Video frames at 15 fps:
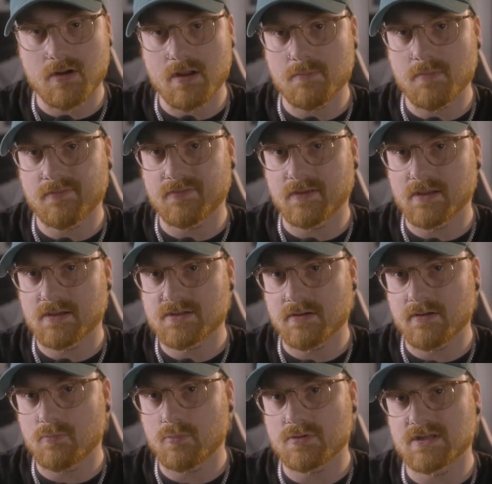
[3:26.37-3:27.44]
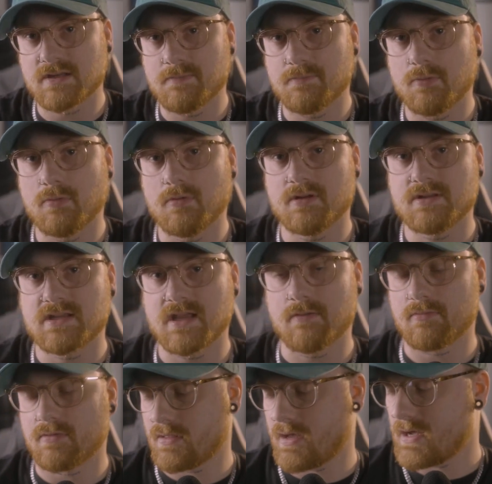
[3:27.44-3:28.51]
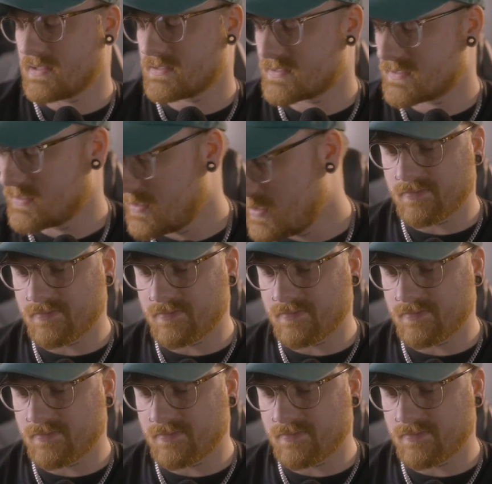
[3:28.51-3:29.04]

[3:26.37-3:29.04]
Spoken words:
frame, I think, so it wasn't important to get rid of that.